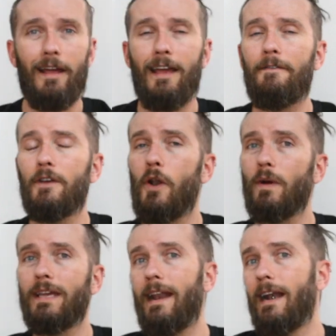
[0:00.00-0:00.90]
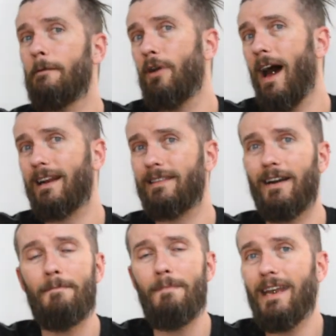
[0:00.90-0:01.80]
If you don't get any product
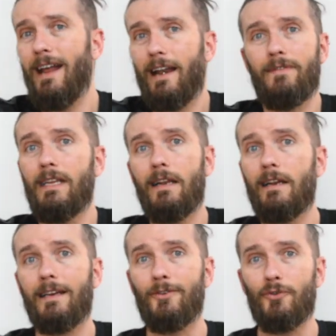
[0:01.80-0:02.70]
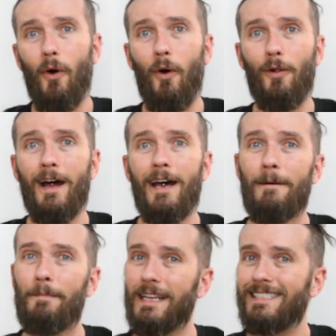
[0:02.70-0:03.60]
there, it may not have needed control,
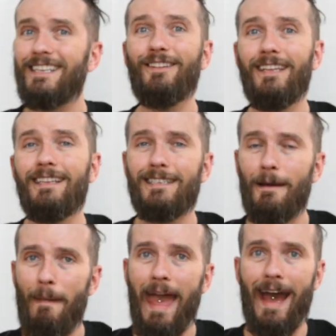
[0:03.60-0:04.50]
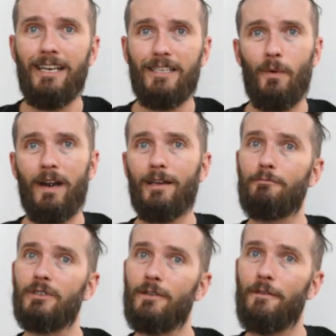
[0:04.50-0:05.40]
but it still needs to match when it
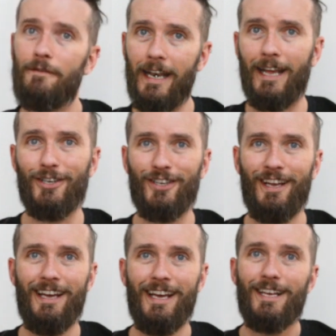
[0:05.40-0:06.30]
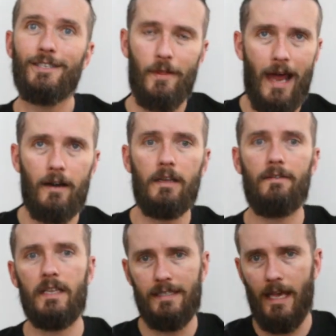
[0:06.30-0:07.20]
comes to finish. So that'll give
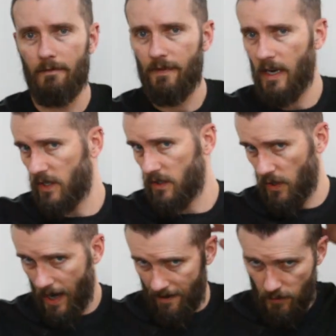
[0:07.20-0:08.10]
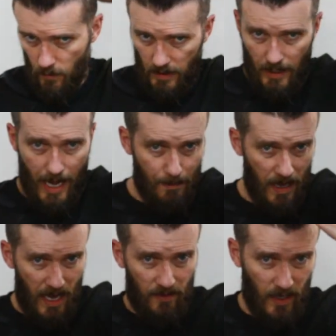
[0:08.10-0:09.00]
it the same finish as you have through the
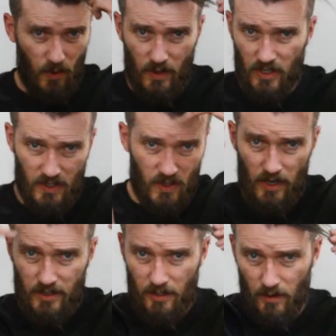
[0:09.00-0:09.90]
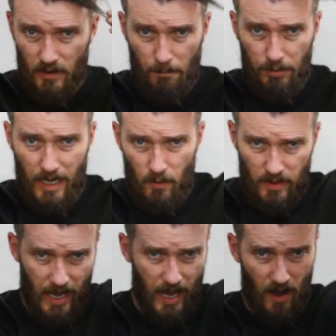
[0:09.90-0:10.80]
top. Then you can just start to play with
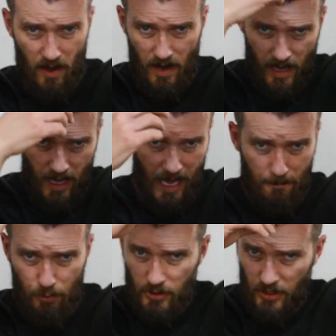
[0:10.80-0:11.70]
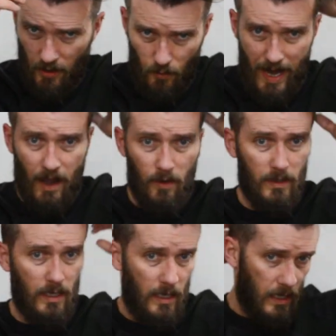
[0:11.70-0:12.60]
the hair and push it
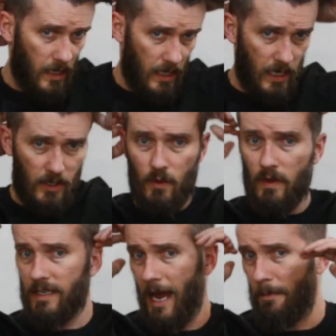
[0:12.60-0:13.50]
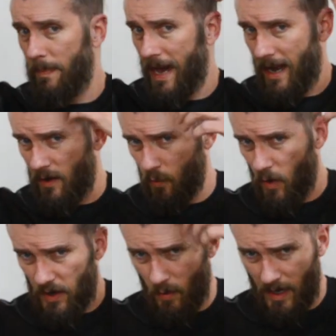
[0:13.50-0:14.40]
around into the type of pattern
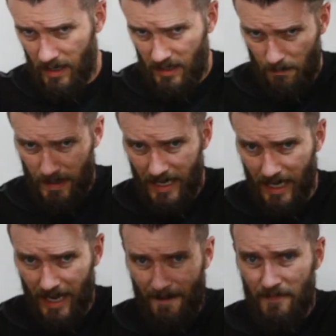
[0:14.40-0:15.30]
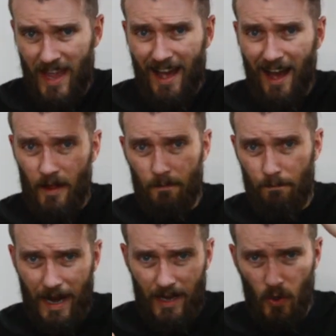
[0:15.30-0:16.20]
where you want it to be.
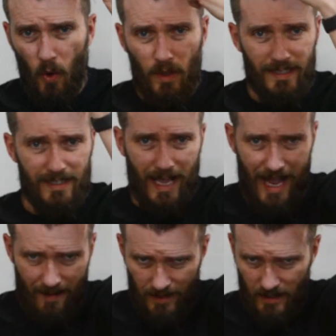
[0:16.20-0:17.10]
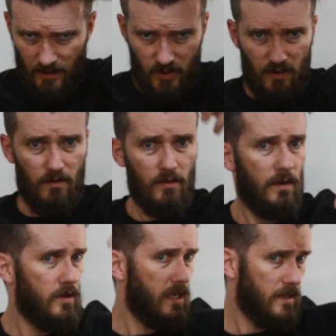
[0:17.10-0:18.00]
My goal is to have it
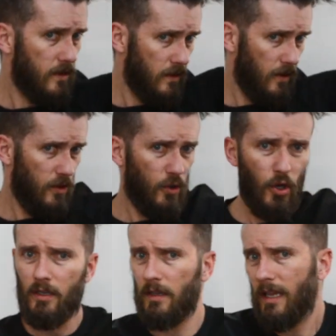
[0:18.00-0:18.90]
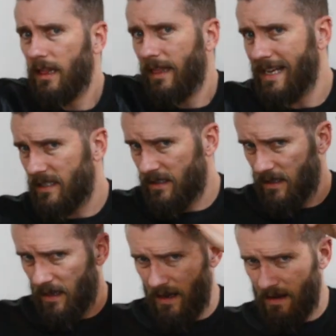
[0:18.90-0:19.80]
just look a little
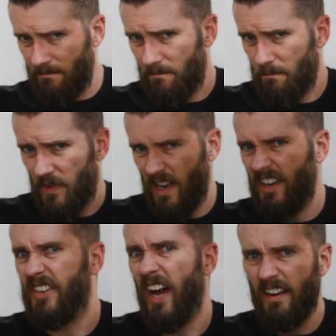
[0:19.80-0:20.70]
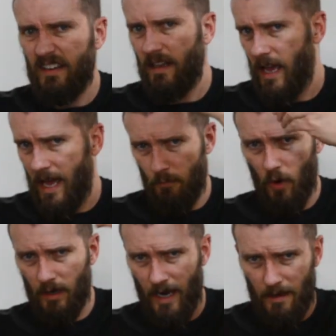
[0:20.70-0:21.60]
less done and
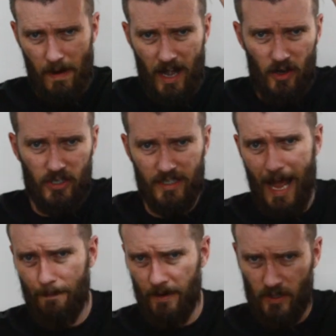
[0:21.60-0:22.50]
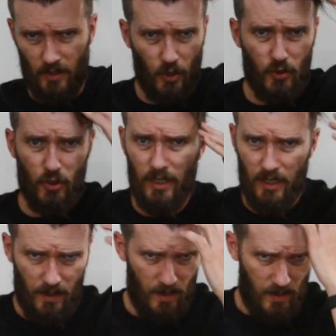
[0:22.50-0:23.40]
more like my hair just happened to look good.